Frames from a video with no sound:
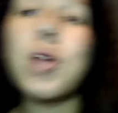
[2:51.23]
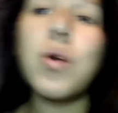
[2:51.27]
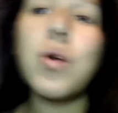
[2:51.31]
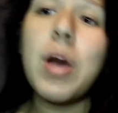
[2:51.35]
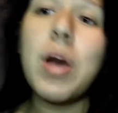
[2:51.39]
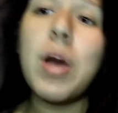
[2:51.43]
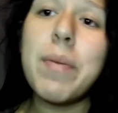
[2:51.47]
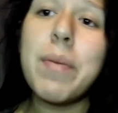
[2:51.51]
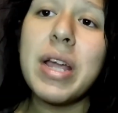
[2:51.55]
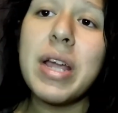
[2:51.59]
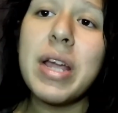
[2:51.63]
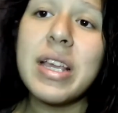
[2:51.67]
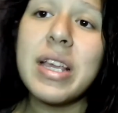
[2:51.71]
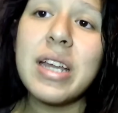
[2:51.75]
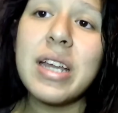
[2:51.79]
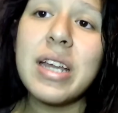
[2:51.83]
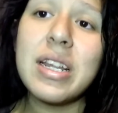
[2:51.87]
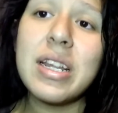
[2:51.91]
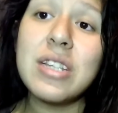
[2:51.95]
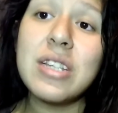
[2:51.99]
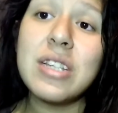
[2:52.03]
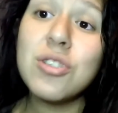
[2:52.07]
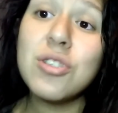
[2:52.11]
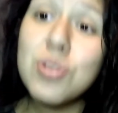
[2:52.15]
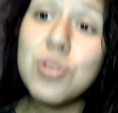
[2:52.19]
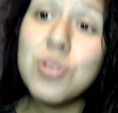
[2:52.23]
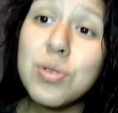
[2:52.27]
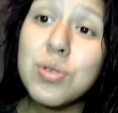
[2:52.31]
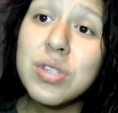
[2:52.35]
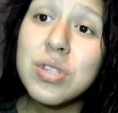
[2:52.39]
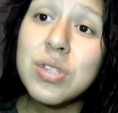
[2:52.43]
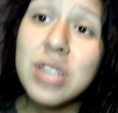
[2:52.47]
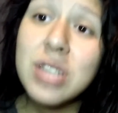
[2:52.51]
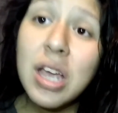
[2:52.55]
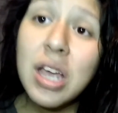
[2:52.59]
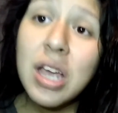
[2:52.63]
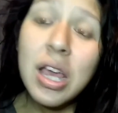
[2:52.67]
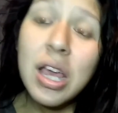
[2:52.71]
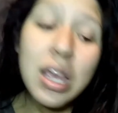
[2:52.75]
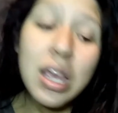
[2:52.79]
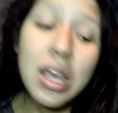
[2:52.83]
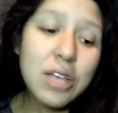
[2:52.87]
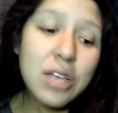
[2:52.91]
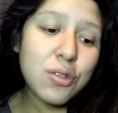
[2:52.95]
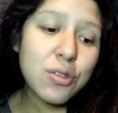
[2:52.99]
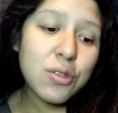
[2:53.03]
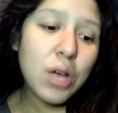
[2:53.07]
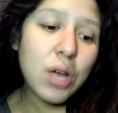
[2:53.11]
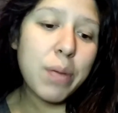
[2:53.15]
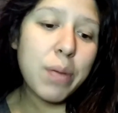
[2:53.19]
I might get induced,
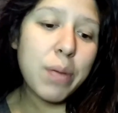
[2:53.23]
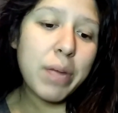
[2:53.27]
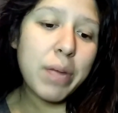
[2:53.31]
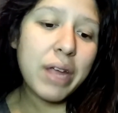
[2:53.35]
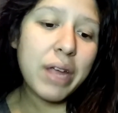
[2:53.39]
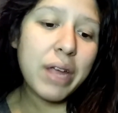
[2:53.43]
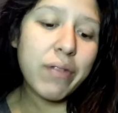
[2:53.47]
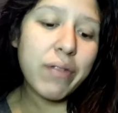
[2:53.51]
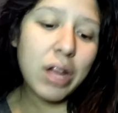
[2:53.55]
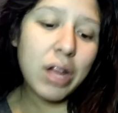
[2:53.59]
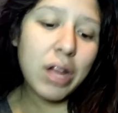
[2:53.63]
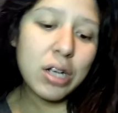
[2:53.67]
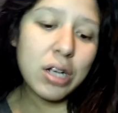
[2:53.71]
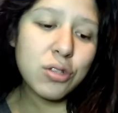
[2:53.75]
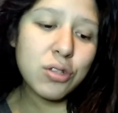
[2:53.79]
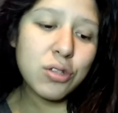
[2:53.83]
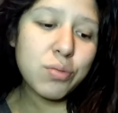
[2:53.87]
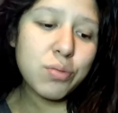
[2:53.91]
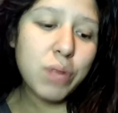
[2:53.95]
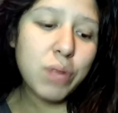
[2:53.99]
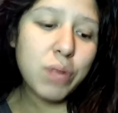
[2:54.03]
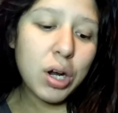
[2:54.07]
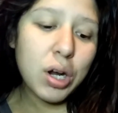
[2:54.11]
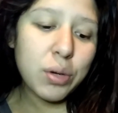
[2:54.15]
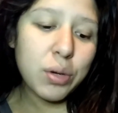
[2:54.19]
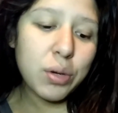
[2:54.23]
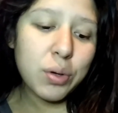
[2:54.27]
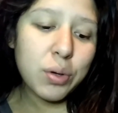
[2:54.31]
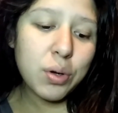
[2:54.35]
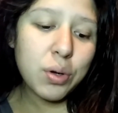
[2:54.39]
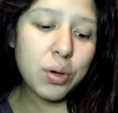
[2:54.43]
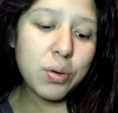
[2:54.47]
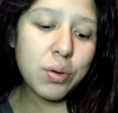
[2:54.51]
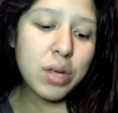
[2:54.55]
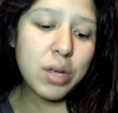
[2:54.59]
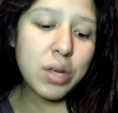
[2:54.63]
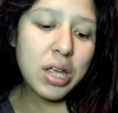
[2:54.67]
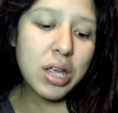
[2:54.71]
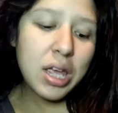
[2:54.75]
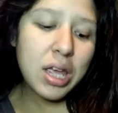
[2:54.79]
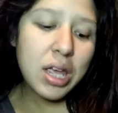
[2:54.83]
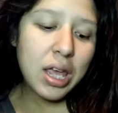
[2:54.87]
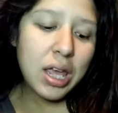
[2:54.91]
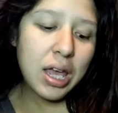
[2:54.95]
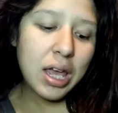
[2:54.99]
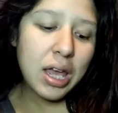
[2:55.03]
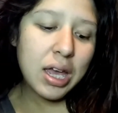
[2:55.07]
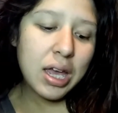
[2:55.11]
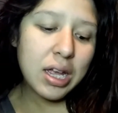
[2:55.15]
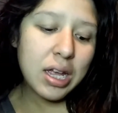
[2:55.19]
so I might vlog tomorrow,
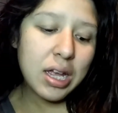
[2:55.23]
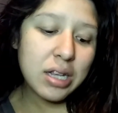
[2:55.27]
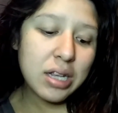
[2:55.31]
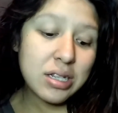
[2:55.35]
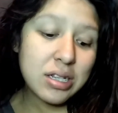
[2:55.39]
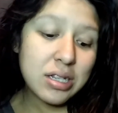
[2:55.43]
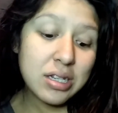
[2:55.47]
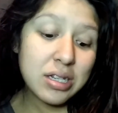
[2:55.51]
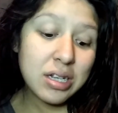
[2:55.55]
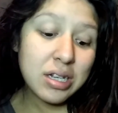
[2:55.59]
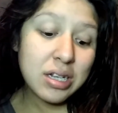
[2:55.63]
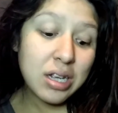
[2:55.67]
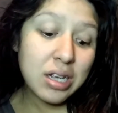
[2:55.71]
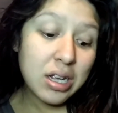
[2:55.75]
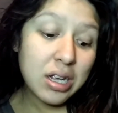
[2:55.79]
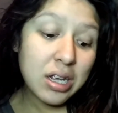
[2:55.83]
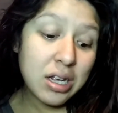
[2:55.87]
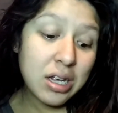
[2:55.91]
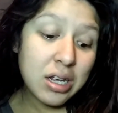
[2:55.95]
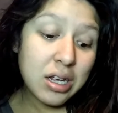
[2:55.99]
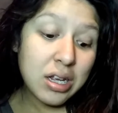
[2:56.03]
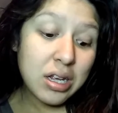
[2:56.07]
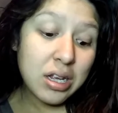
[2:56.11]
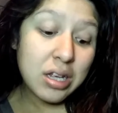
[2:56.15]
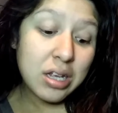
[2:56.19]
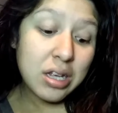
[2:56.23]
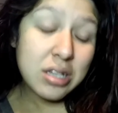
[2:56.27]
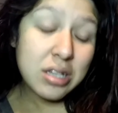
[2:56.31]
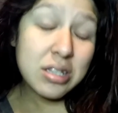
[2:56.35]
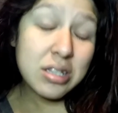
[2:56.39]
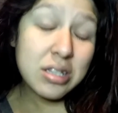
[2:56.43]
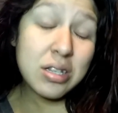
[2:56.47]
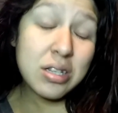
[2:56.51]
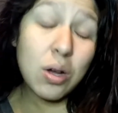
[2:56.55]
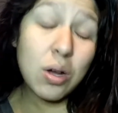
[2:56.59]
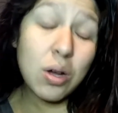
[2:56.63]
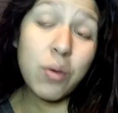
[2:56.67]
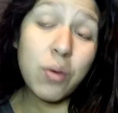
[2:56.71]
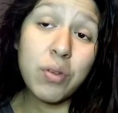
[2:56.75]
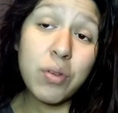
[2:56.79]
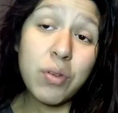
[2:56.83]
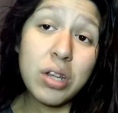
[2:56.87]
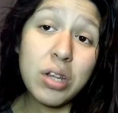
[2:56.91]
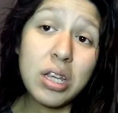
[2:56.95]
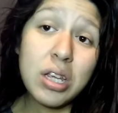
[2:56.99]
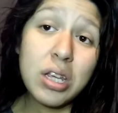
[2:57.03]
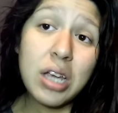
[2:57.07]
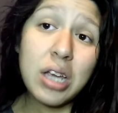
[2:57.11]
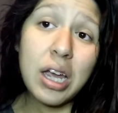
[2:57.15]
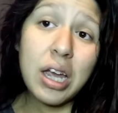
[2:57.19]
and
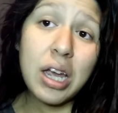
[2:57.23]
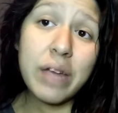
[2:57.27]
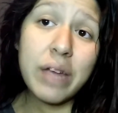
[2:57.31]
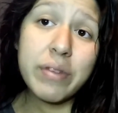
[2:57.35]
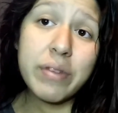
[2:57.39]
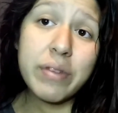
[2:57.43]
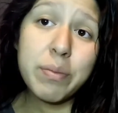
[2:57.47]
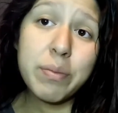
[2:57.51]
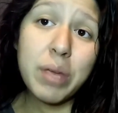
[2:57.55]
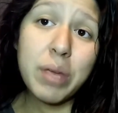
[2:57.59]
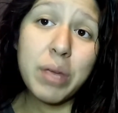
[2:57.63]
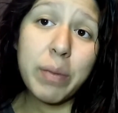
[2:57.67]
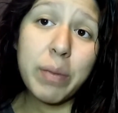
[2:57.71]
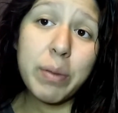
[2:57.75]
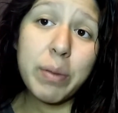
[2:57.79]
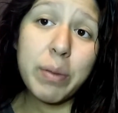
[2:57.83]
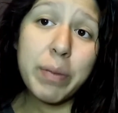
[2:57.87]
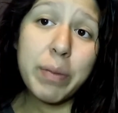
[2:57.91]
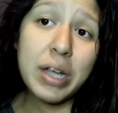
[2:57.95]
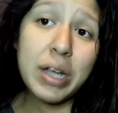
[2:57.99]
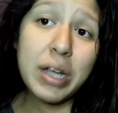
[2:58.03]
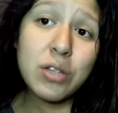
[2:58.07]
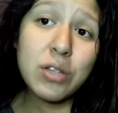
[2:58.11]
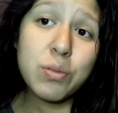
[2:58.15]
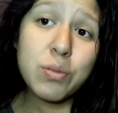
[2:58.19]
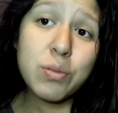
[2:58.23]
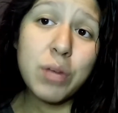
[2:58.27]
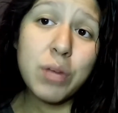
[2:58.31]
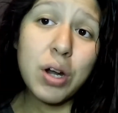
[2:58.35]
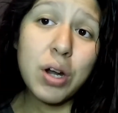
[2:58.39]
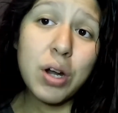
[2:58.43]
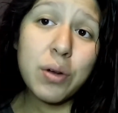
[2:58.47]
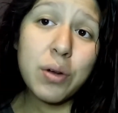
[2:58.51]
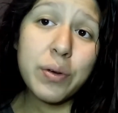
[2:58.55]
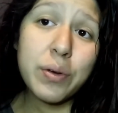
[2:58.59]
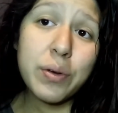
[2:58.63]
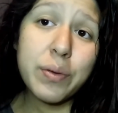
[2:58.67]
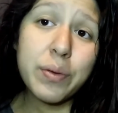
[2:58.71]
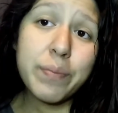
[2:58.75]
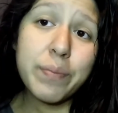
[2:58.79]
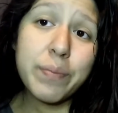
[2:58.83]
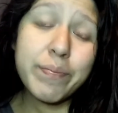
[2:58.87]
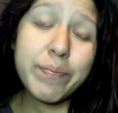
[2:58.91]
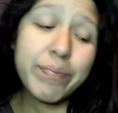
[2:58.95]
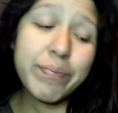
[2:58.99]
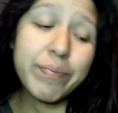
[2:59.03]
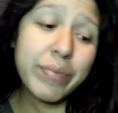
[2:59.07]
hopefully I have the baby by tomorrow.